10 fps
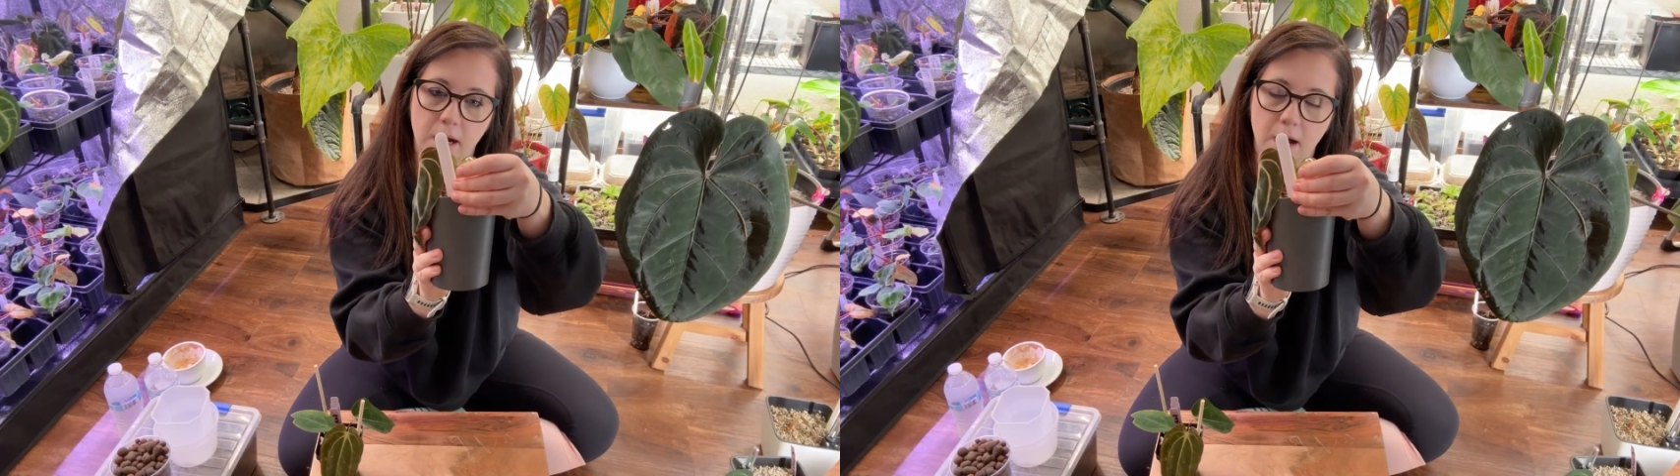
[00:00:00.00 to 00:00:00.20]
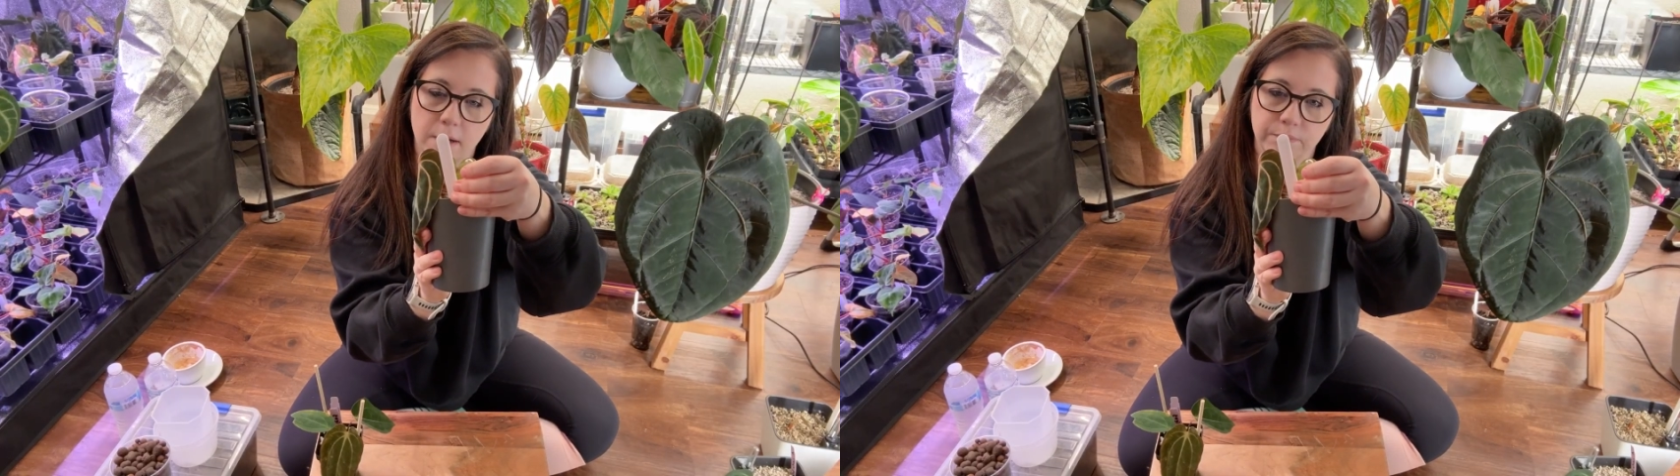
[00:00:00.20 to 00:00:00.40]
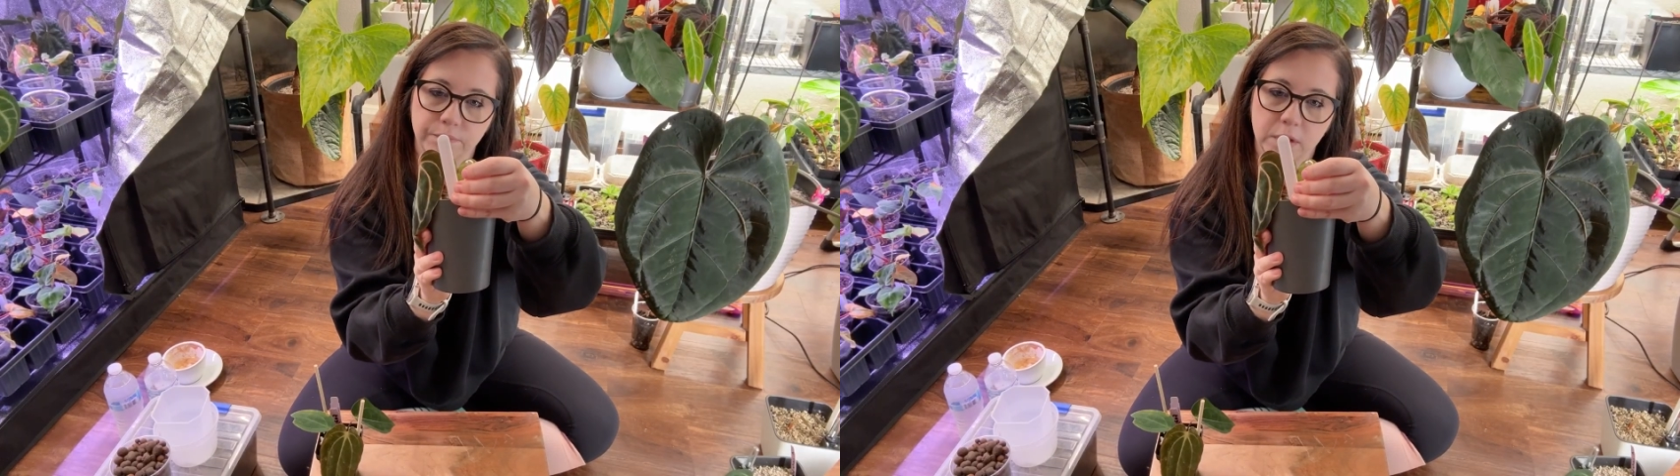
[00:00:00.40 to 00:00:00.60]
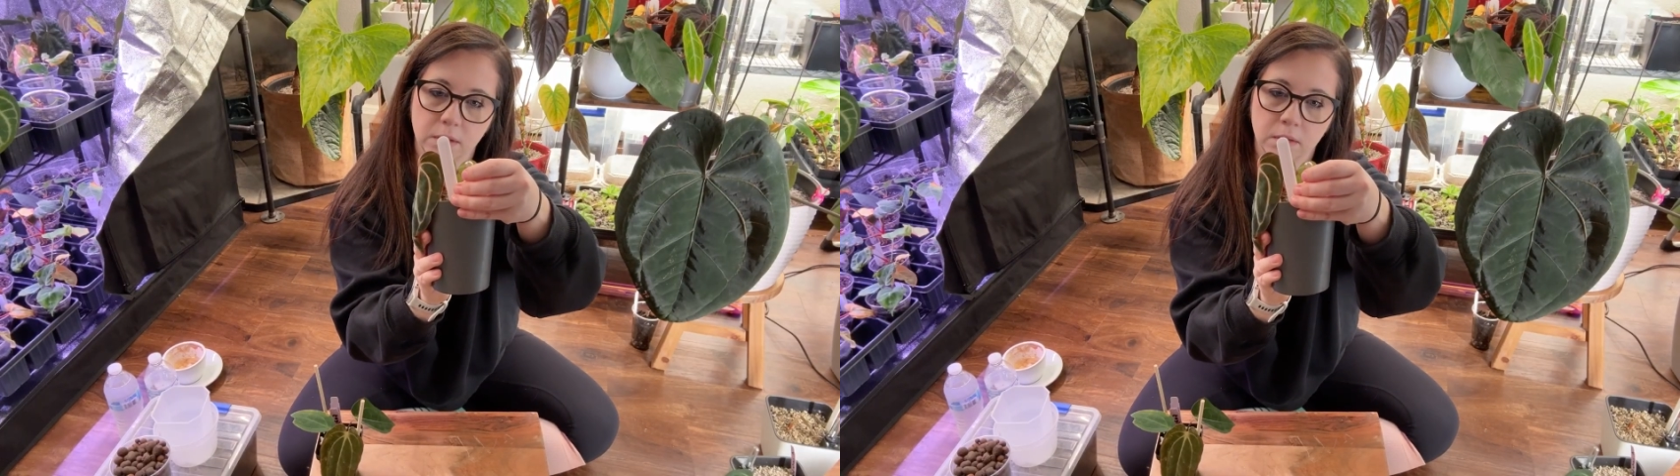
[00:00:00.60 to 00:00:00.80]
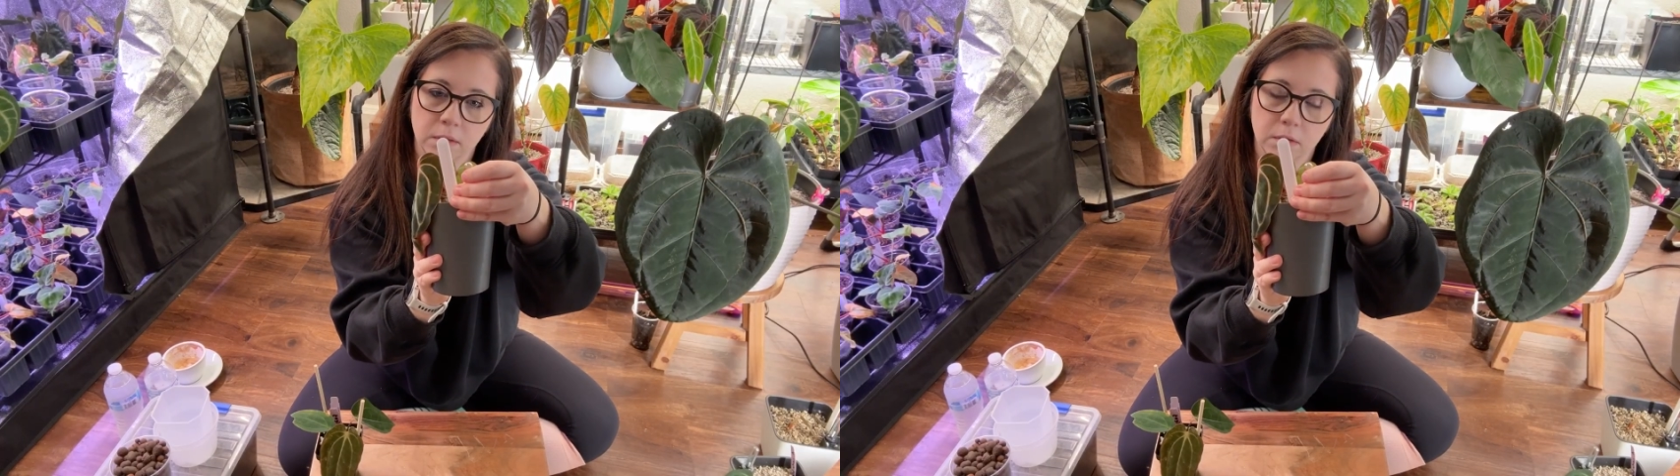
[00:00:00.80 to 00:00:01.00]

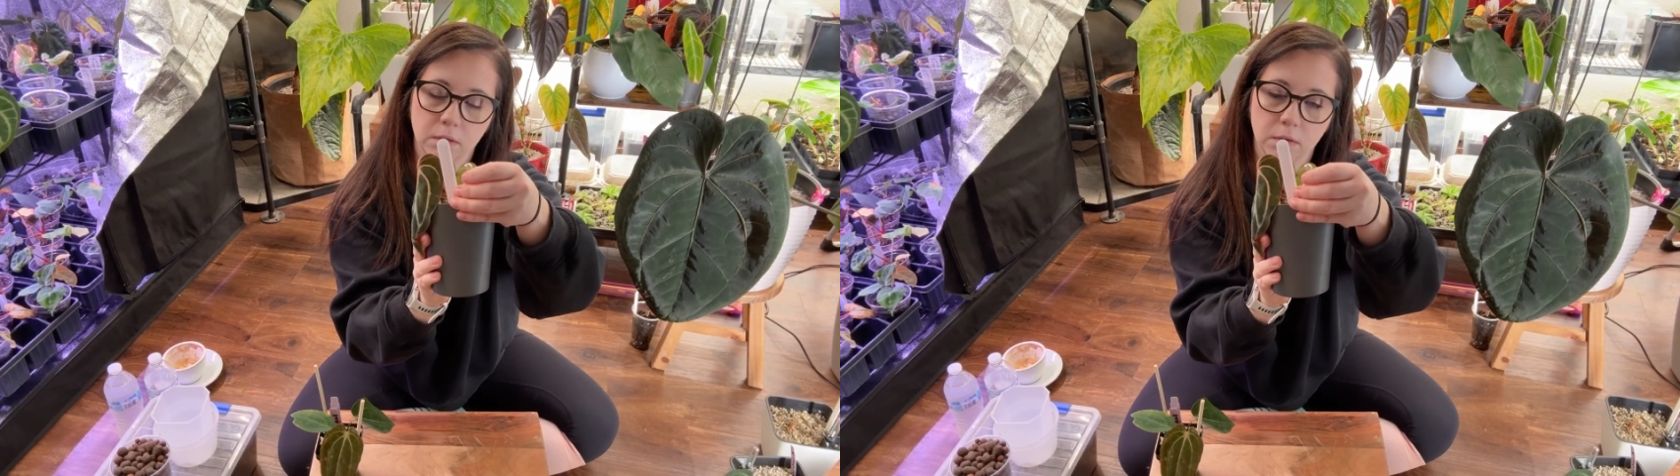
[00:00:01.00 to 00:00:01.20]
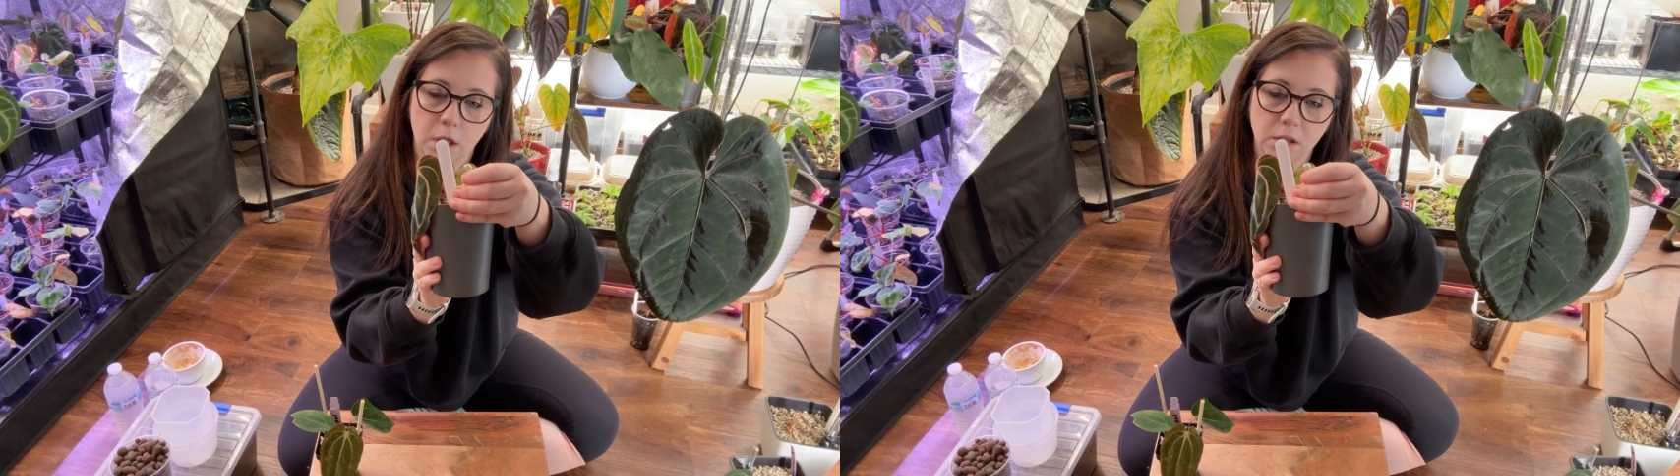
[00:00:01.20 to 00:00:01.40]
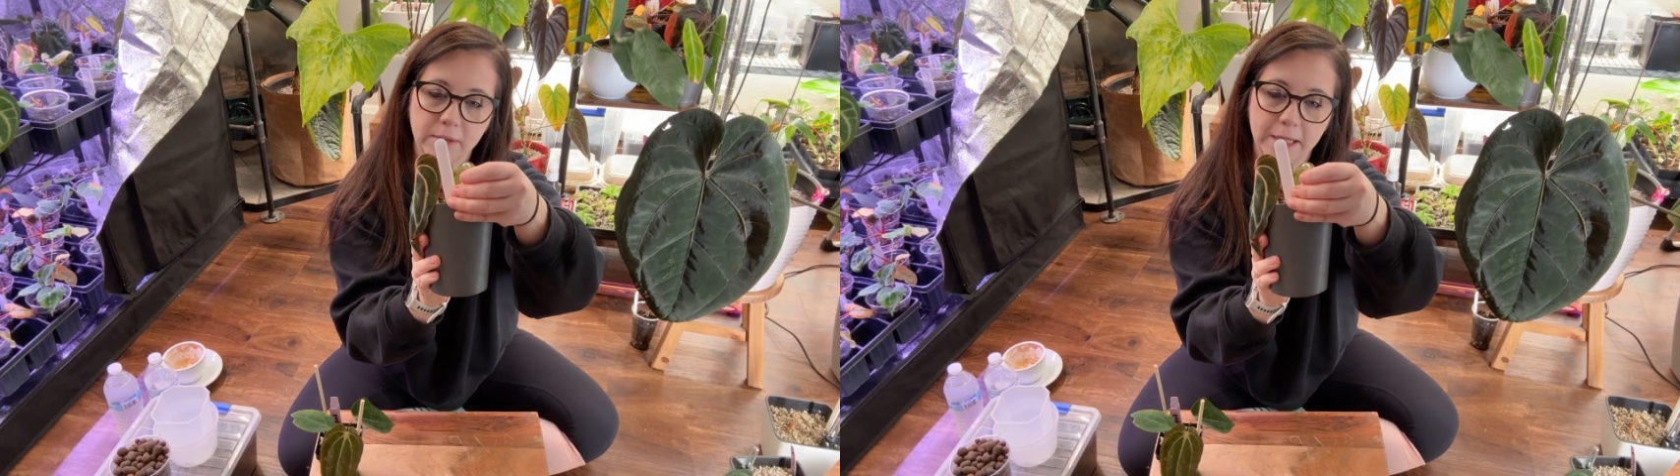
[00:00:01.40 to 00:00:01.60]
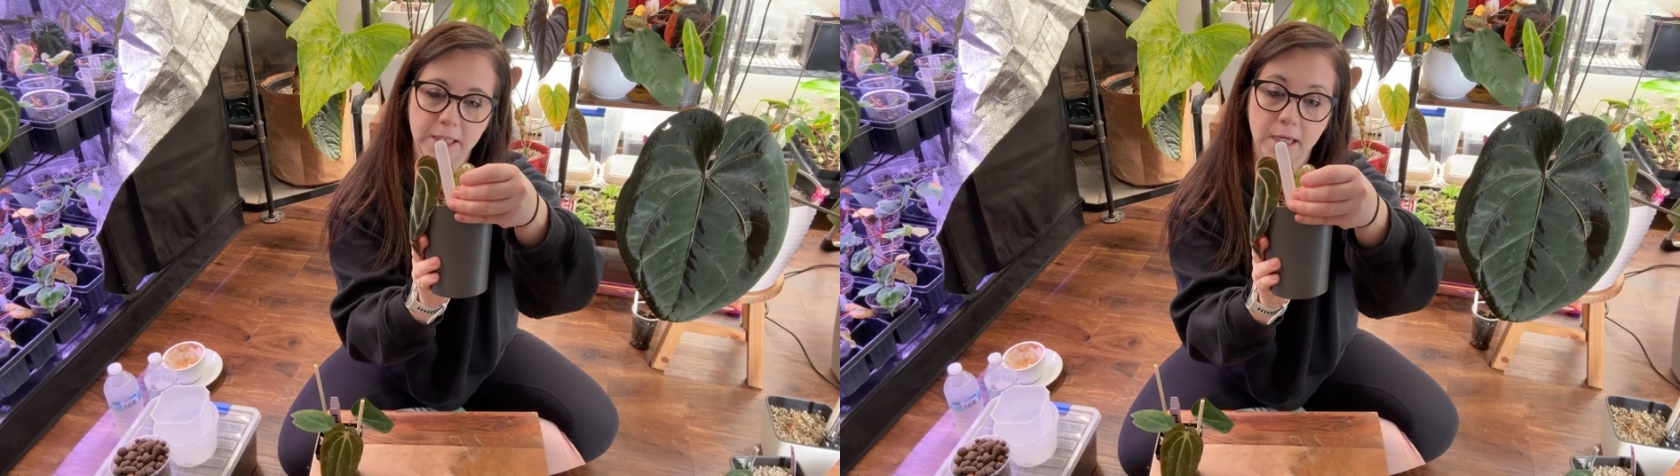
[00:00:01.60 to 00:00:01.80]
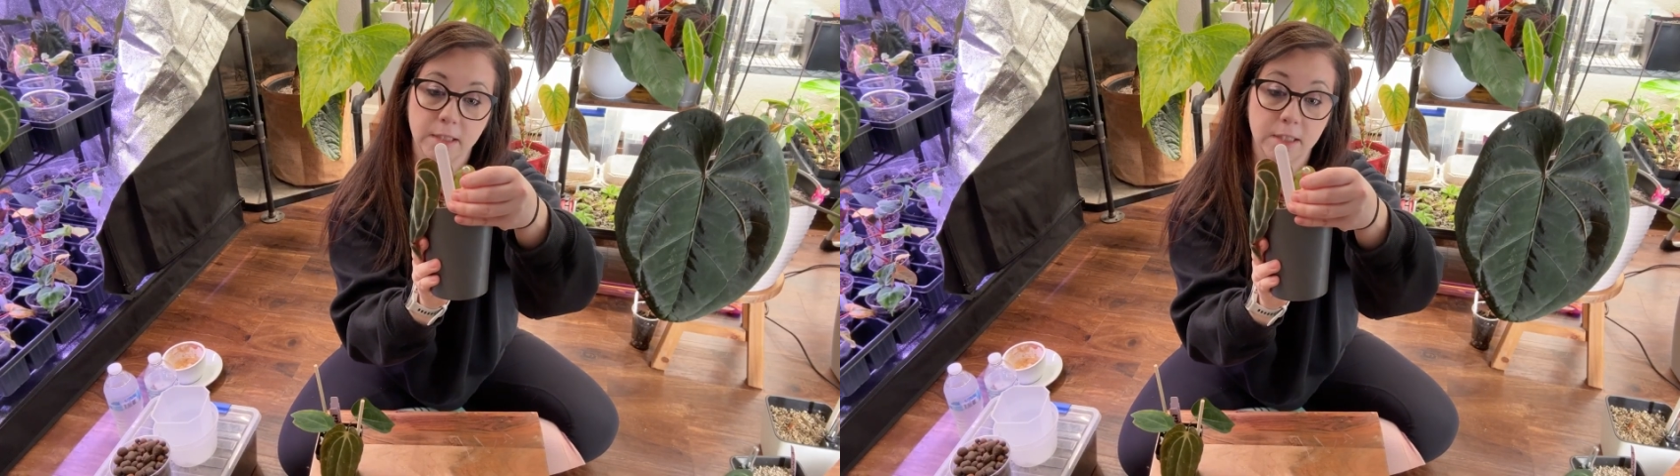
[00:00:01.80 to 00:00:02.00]

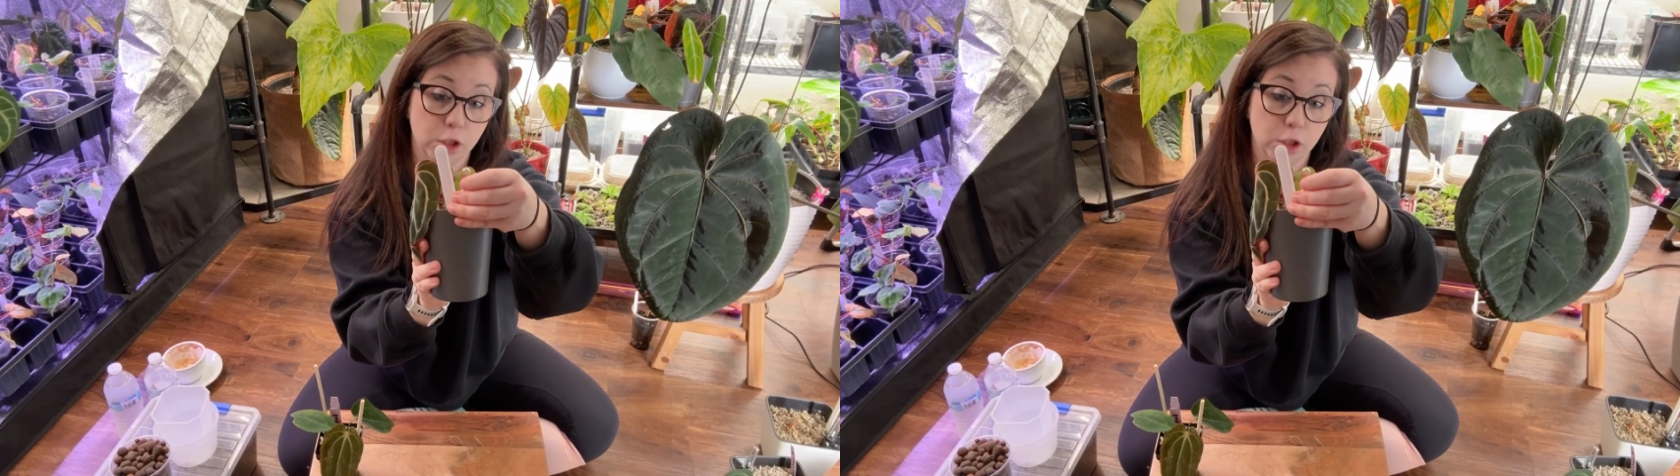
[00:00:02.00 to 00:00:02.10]
Carlablackiae